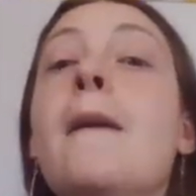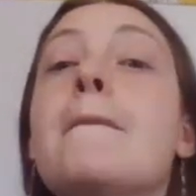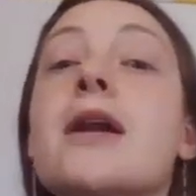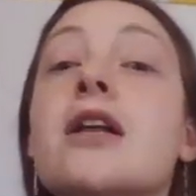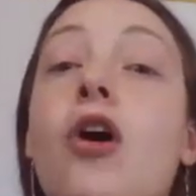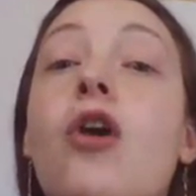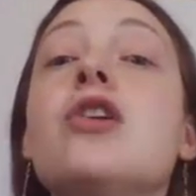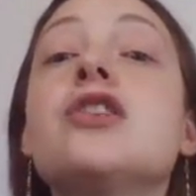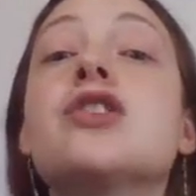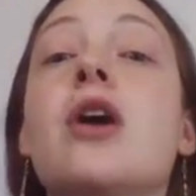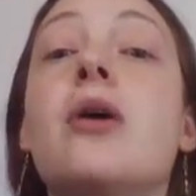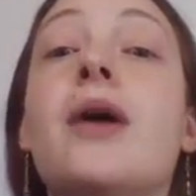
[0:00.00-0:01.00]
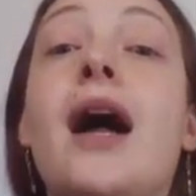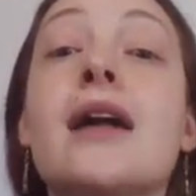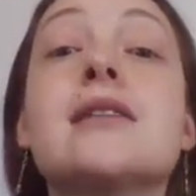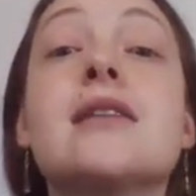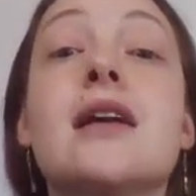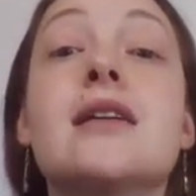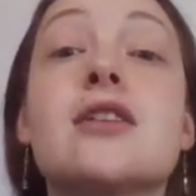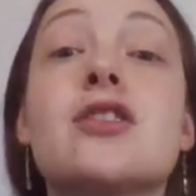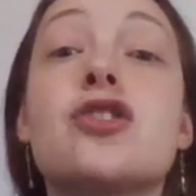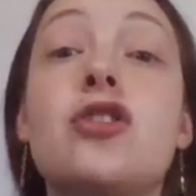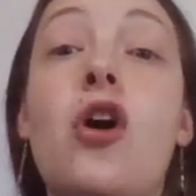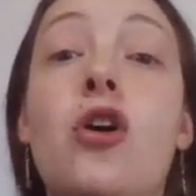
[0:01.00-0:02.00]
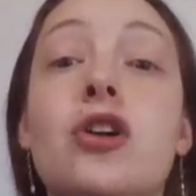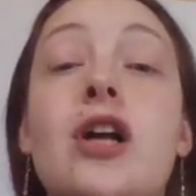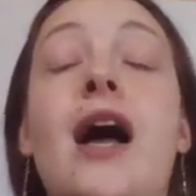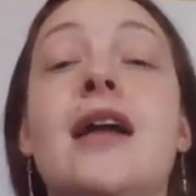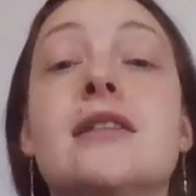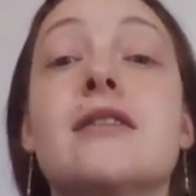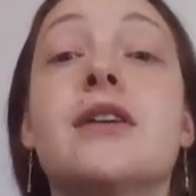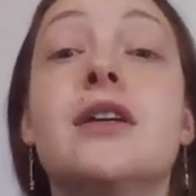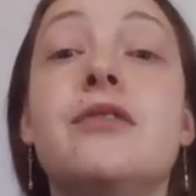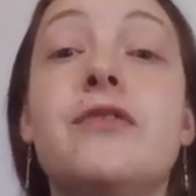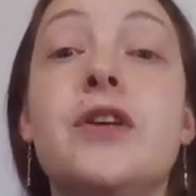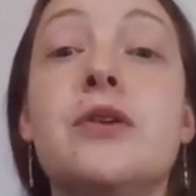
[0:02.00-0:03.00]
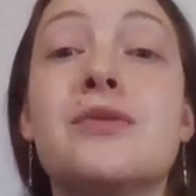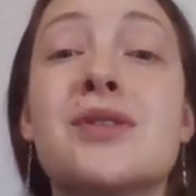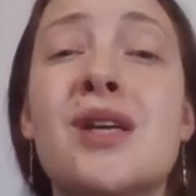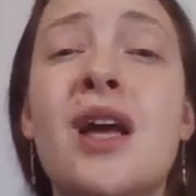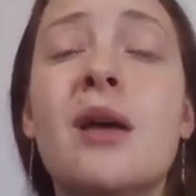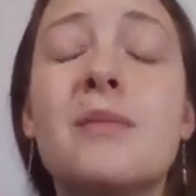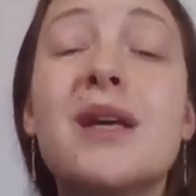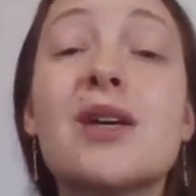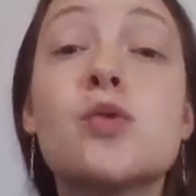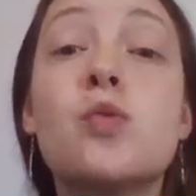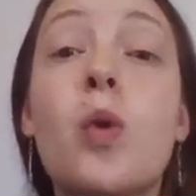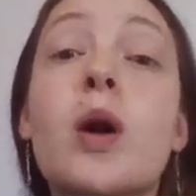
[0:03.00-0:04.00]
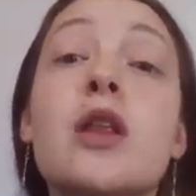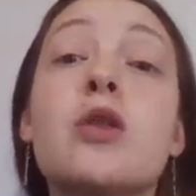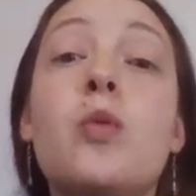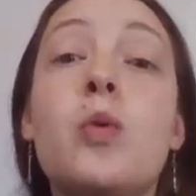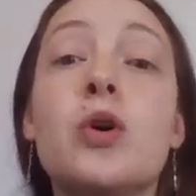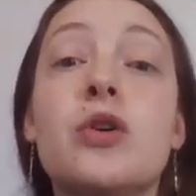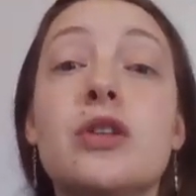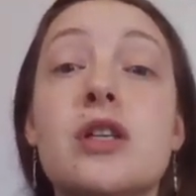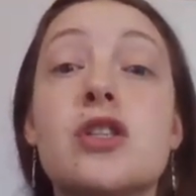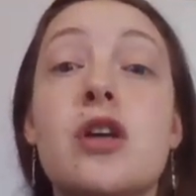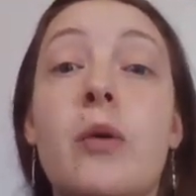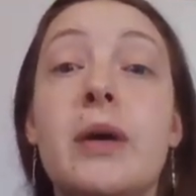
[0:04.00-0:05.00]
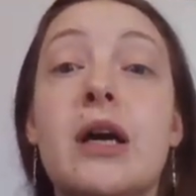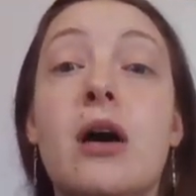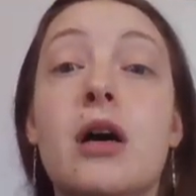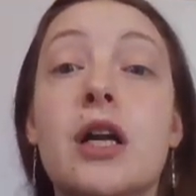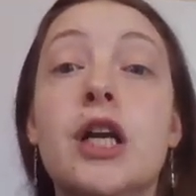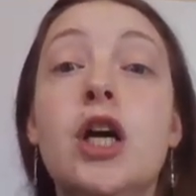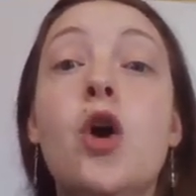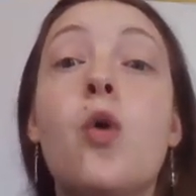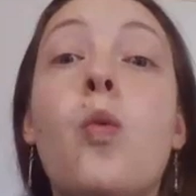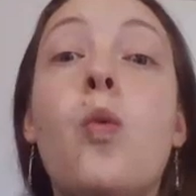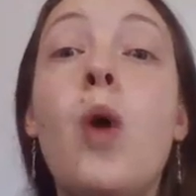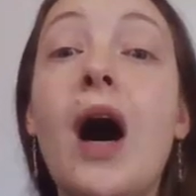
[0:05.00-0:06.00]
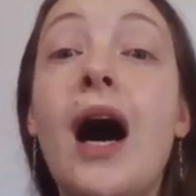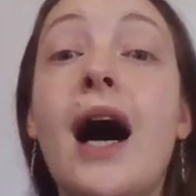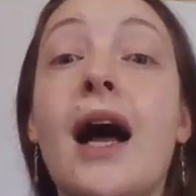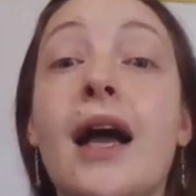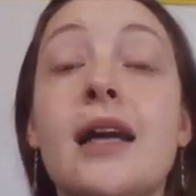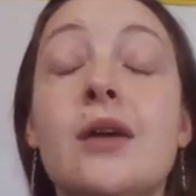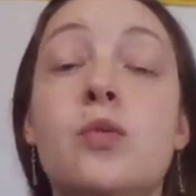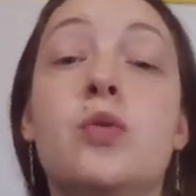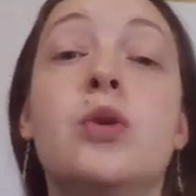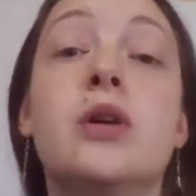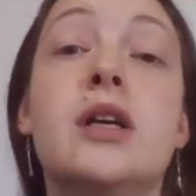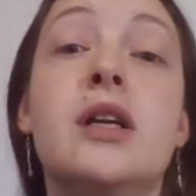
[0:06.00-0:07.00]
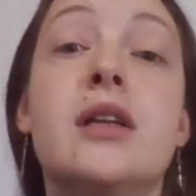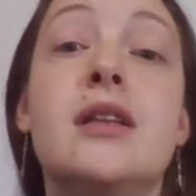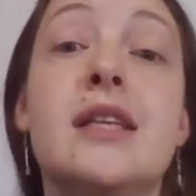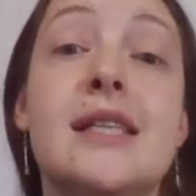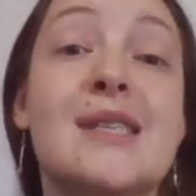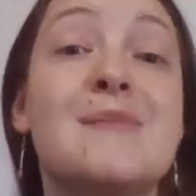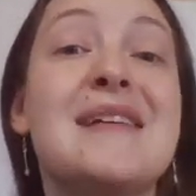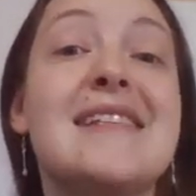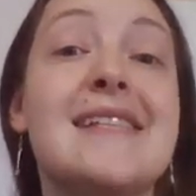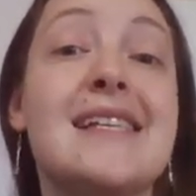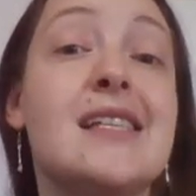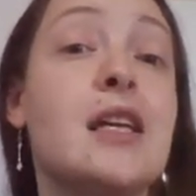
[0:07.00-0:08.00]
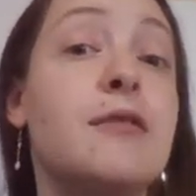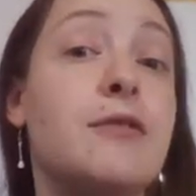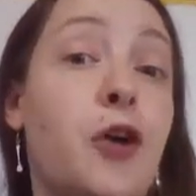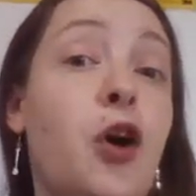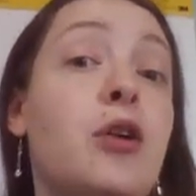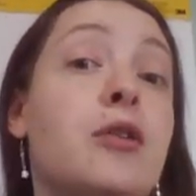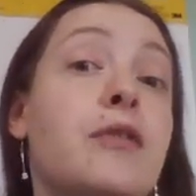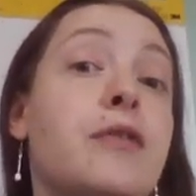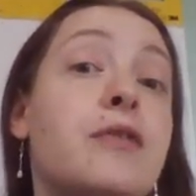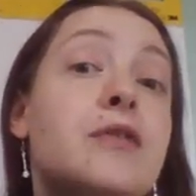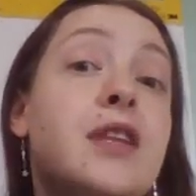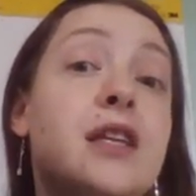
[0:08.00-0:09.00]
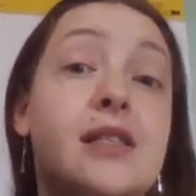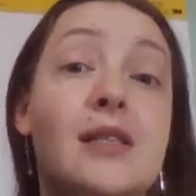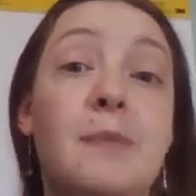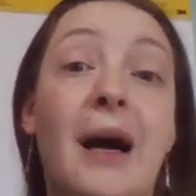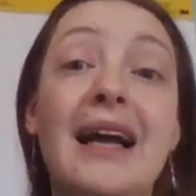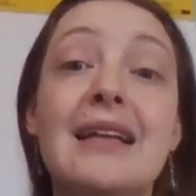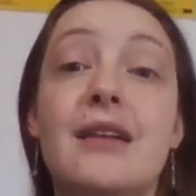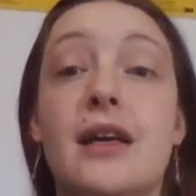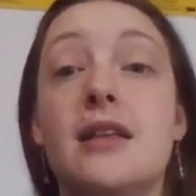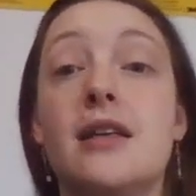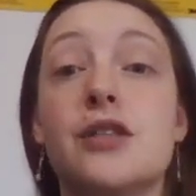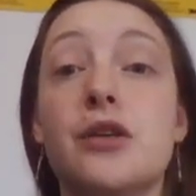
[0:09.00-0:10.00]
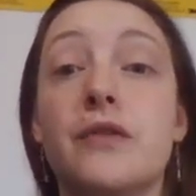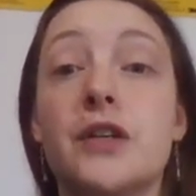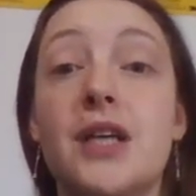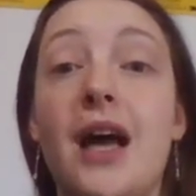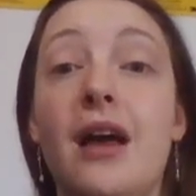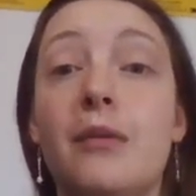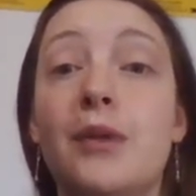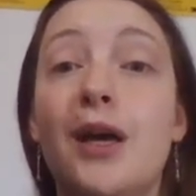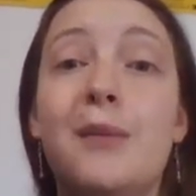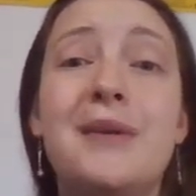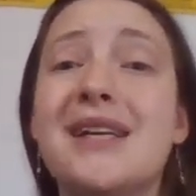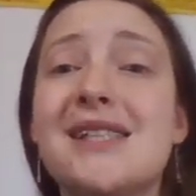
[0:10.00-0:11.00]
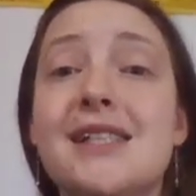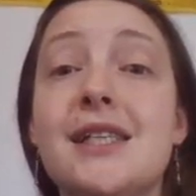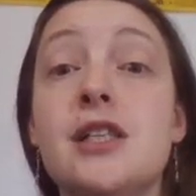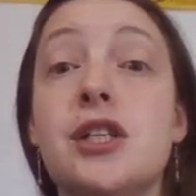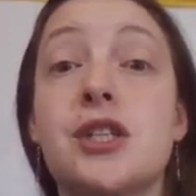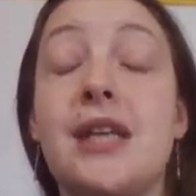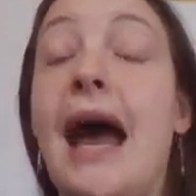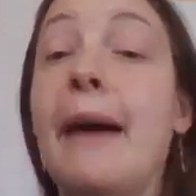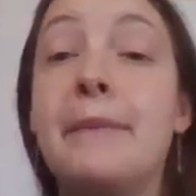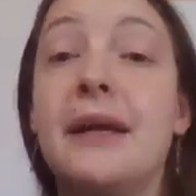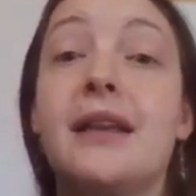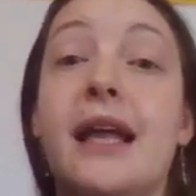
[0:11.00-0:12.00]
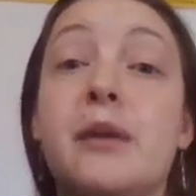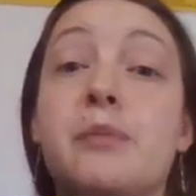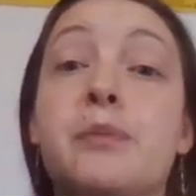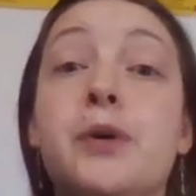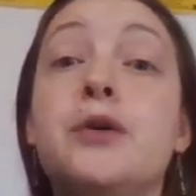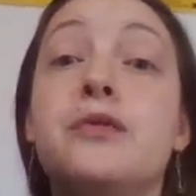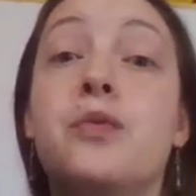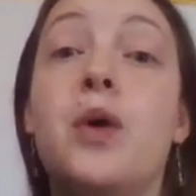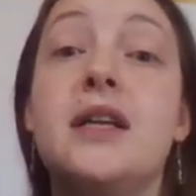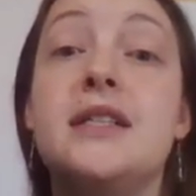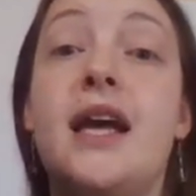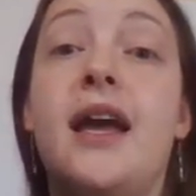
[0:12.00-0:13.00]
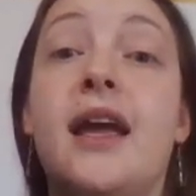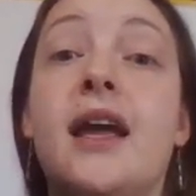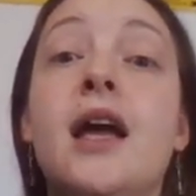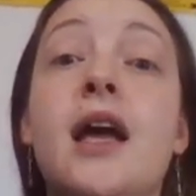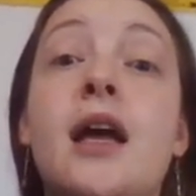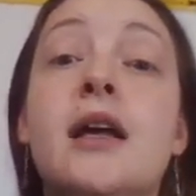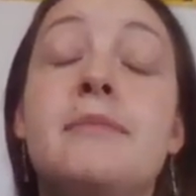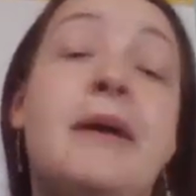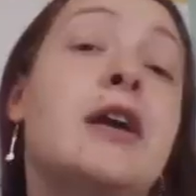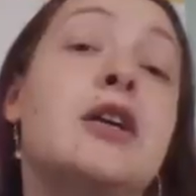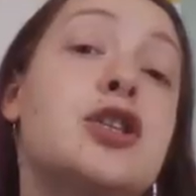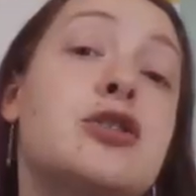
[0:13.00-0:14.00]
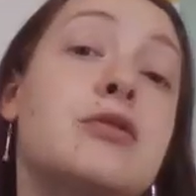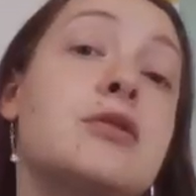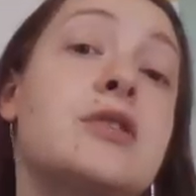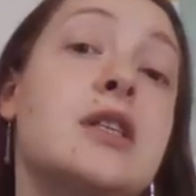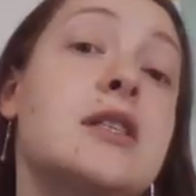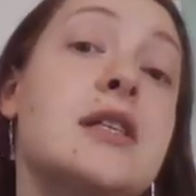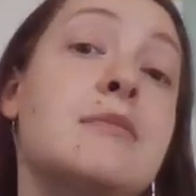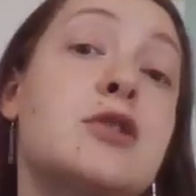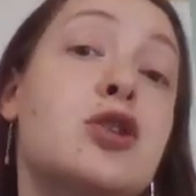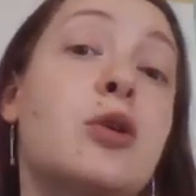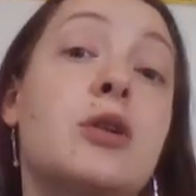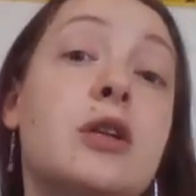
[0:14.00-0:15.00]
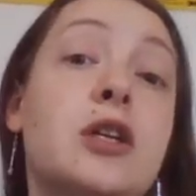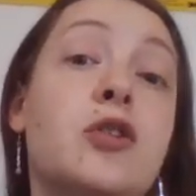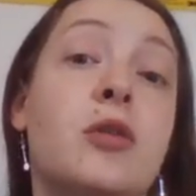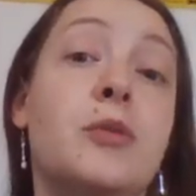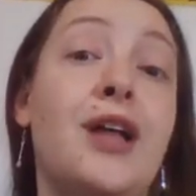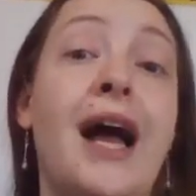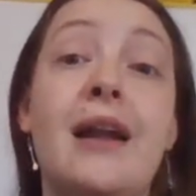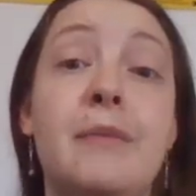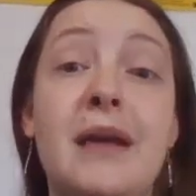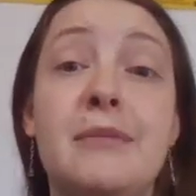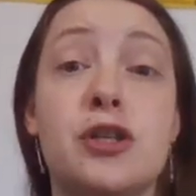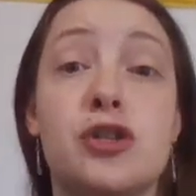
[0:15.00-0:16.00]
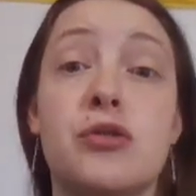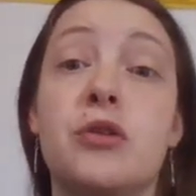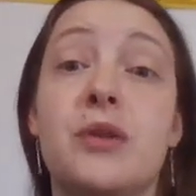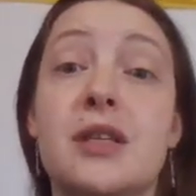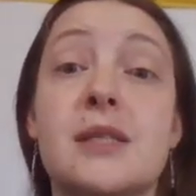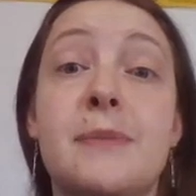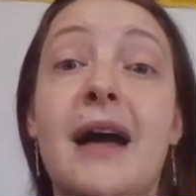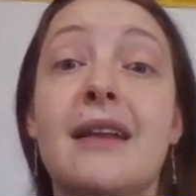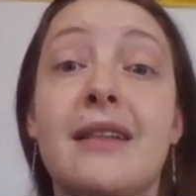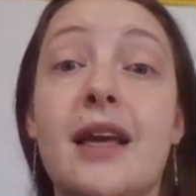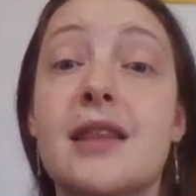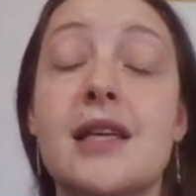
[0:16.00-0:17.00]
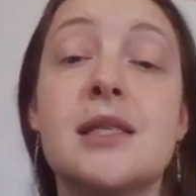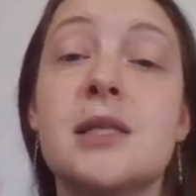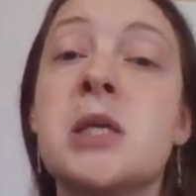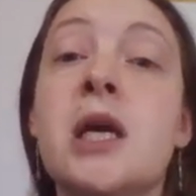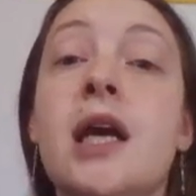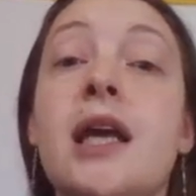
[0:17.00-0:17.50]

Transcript: But it also has scientists all kinds of confused because what in the world is going on? why would this species evolve this spine like this over time? Because it didn't just happen like poof, one day parent shrews that seemed totally normal had a baby shrew with a spine like this.